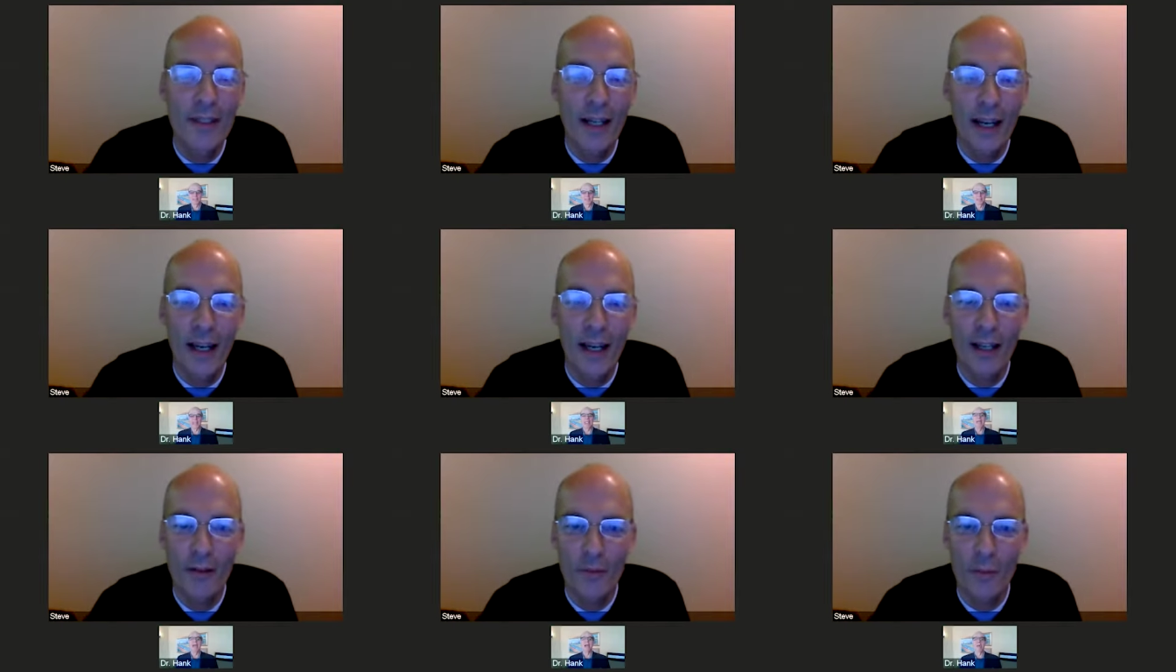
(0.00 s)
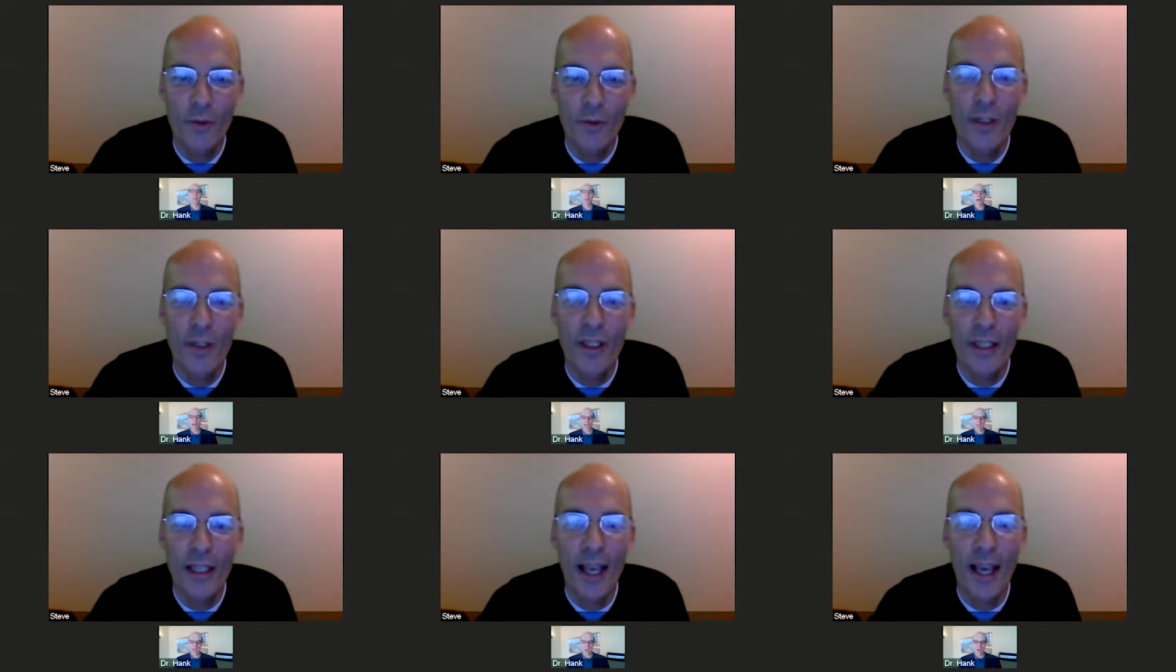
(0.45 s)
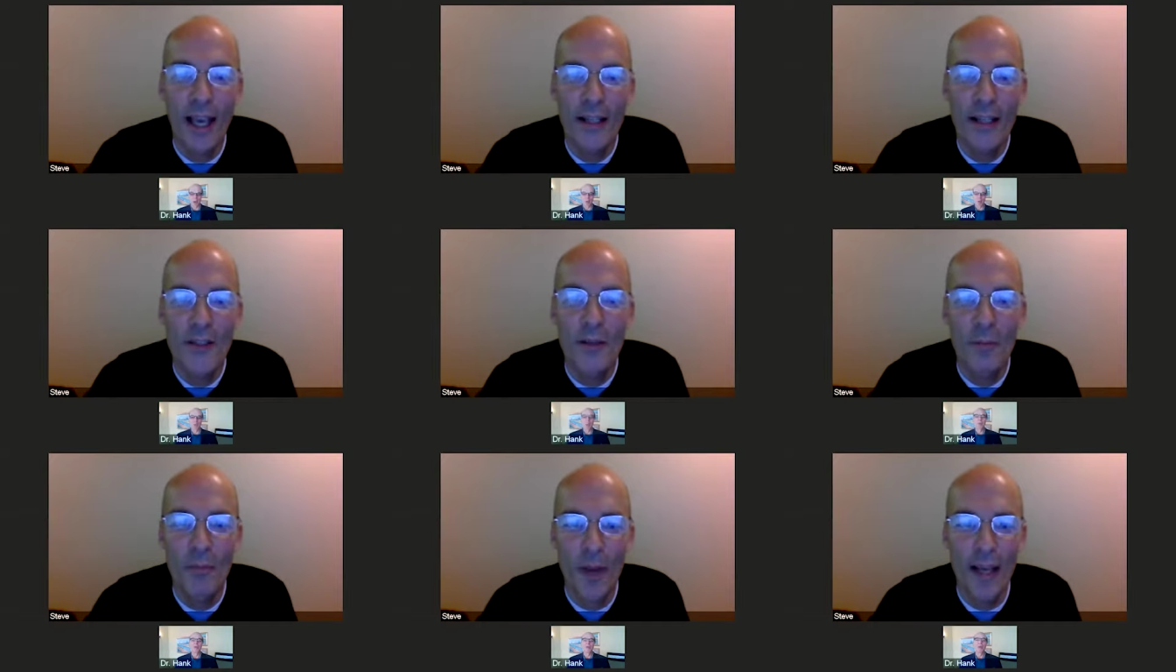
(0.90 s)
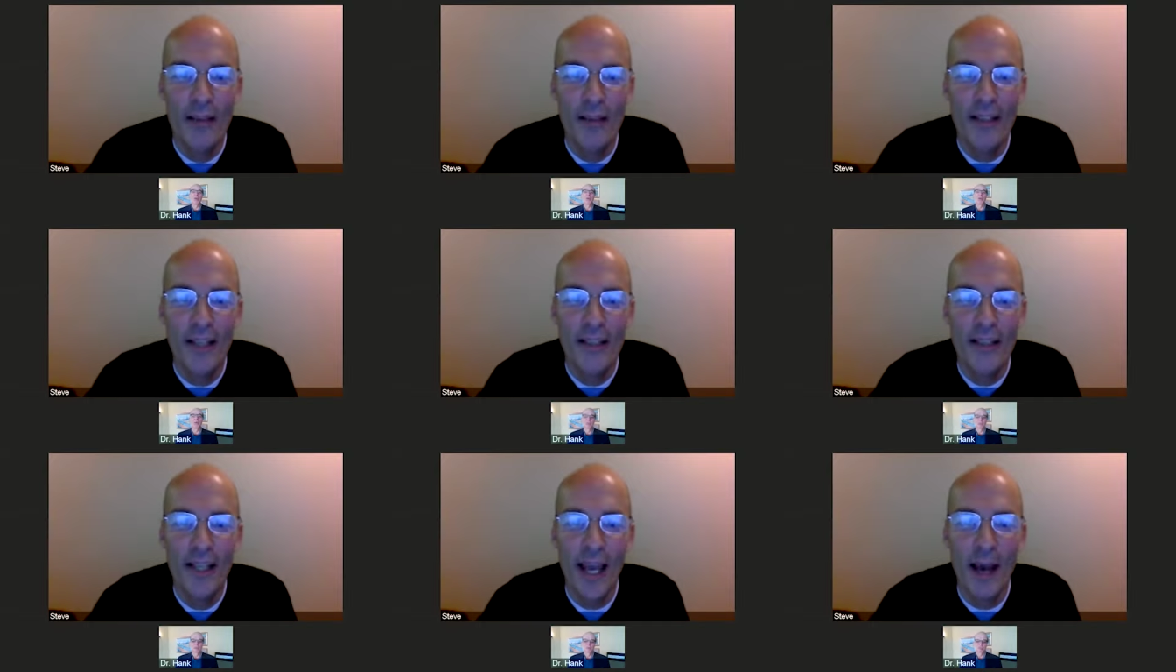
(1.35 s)
I really had some bad
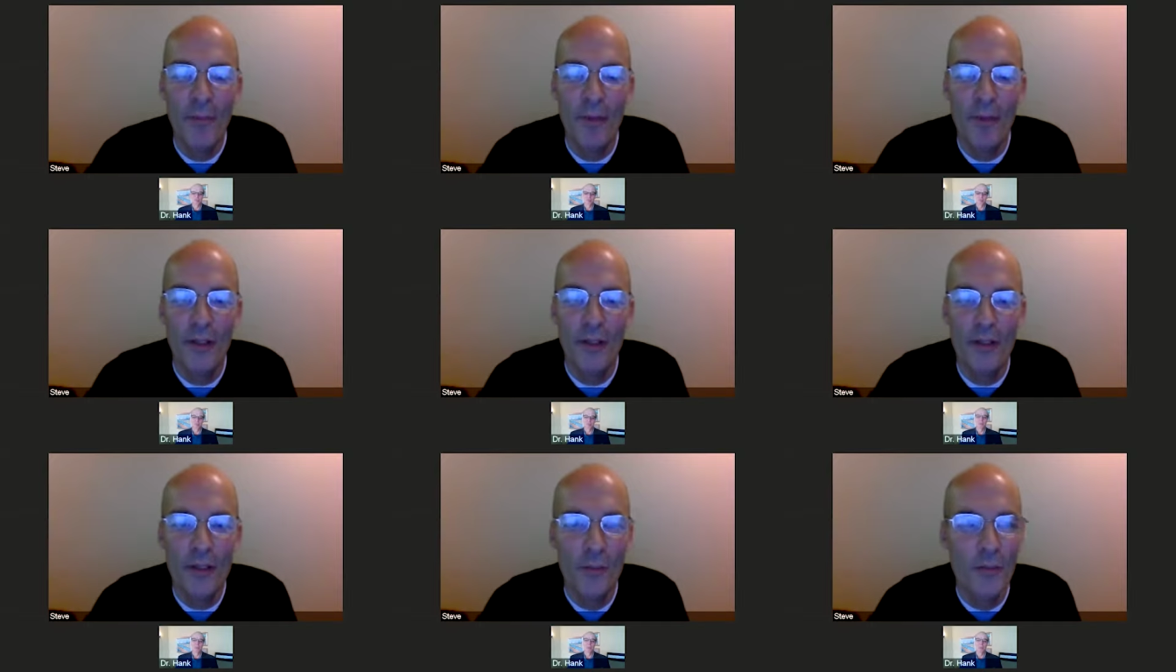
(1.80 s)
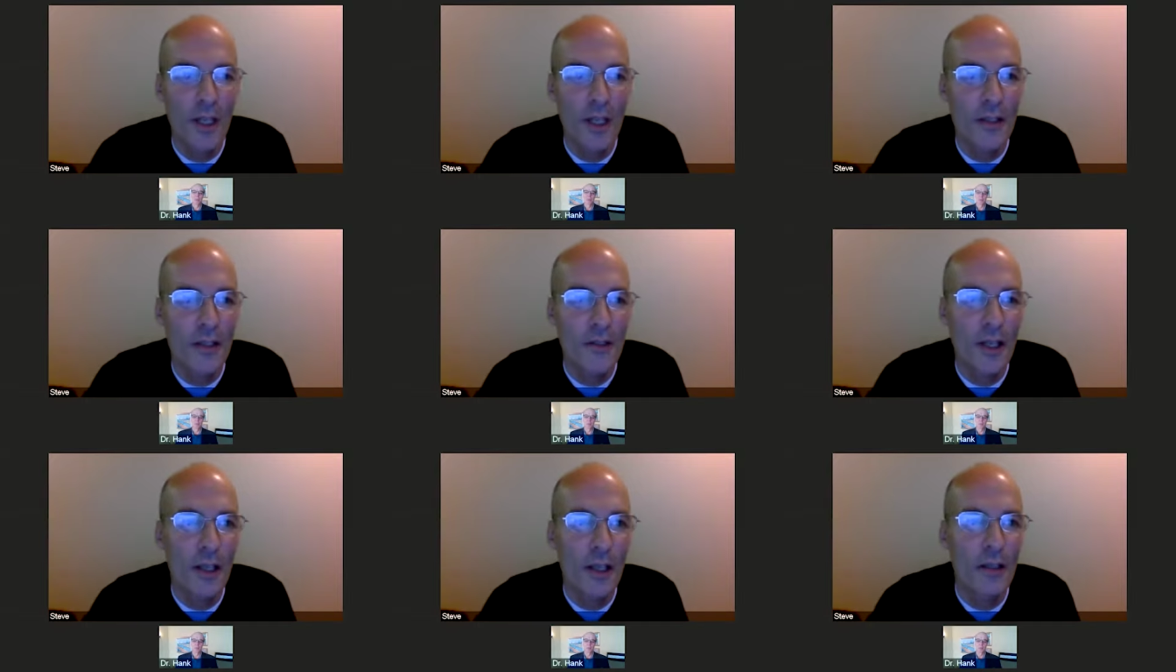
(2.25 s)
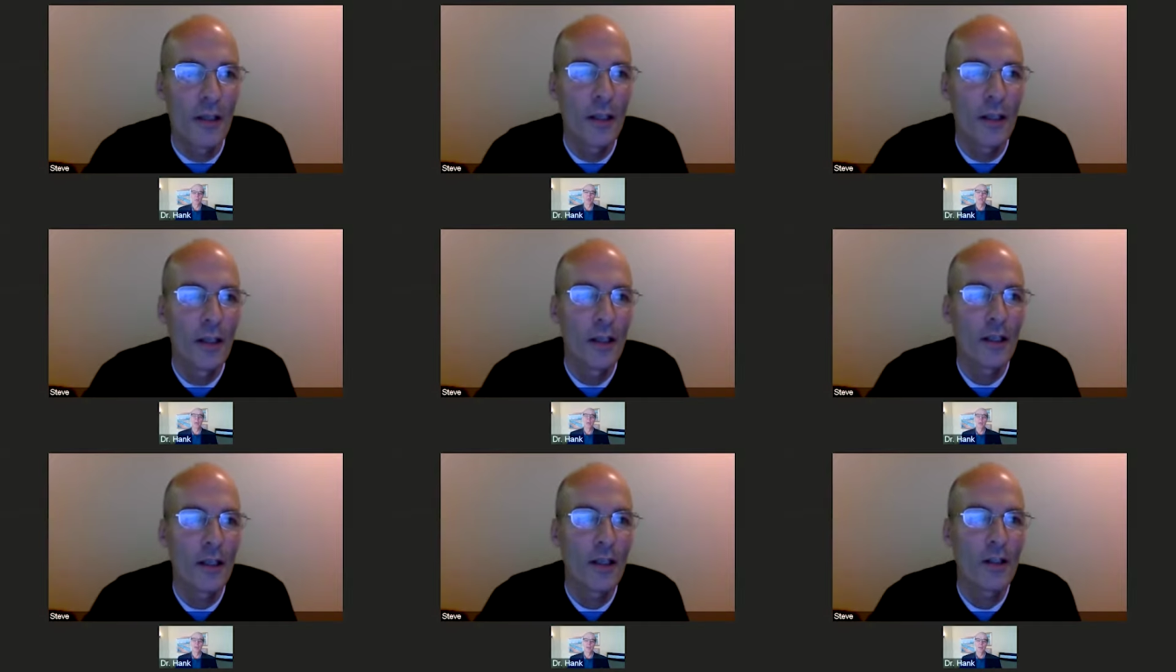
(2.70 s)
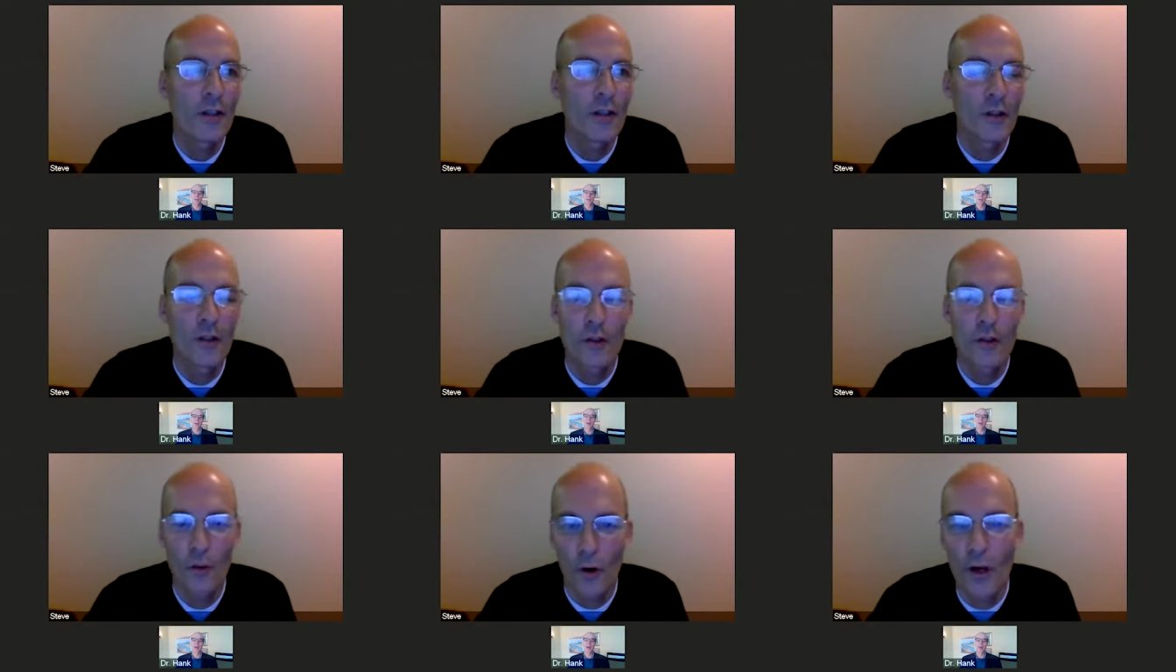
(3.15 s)
things happen, some things that
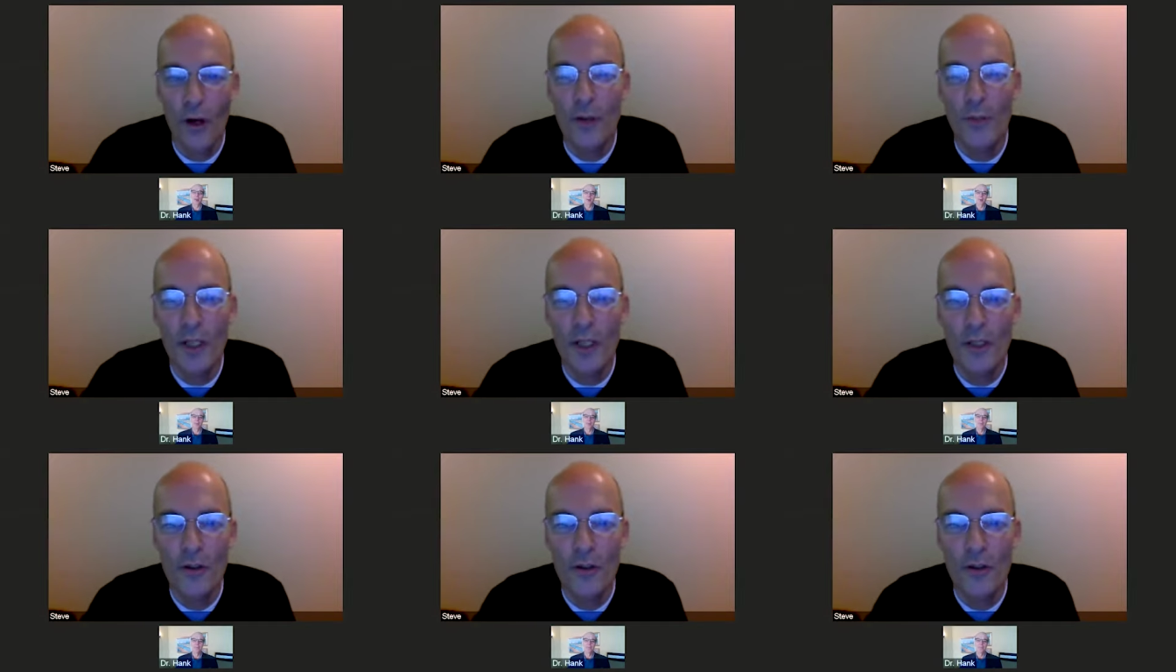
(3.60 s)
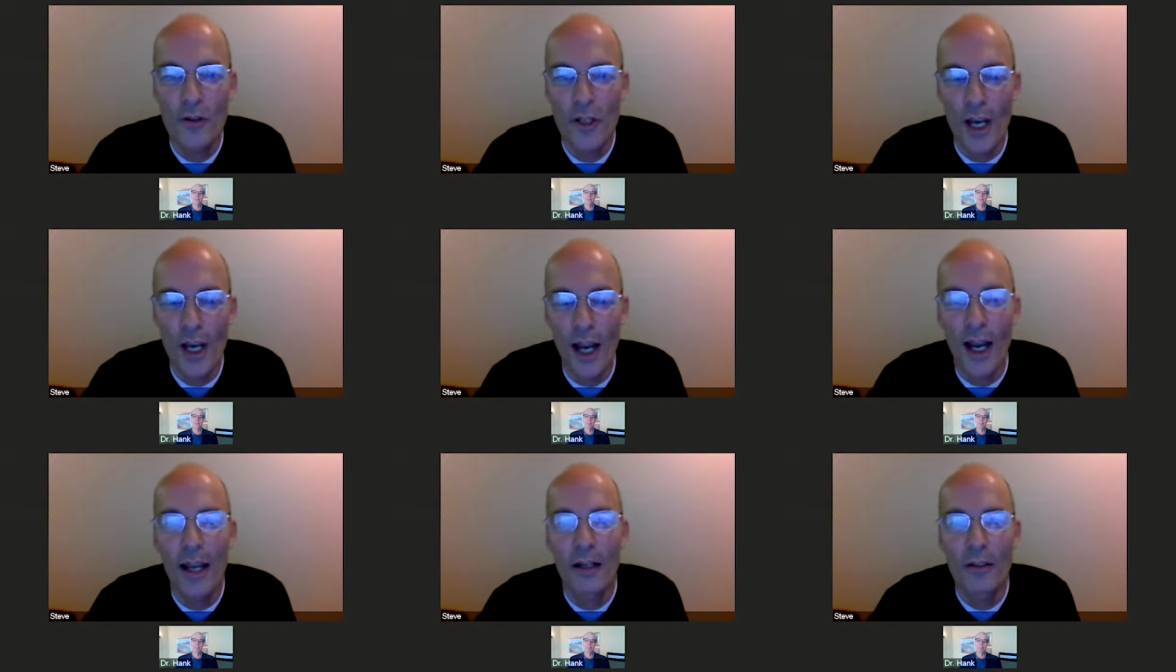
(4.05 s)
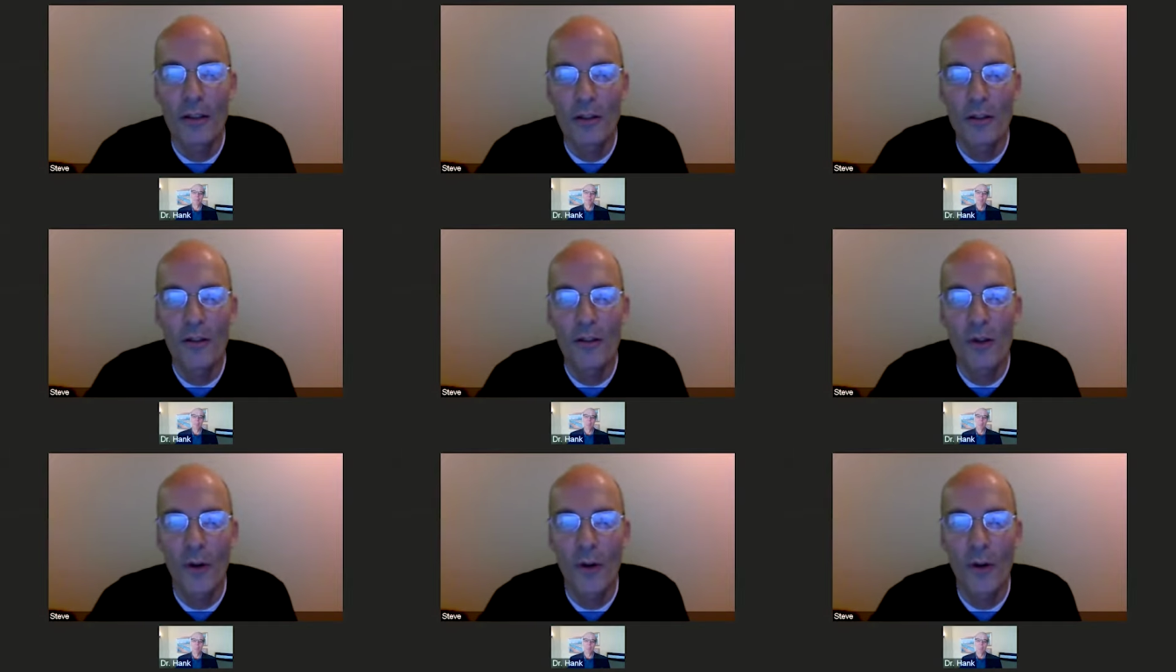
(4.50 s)
destroyed me as a child.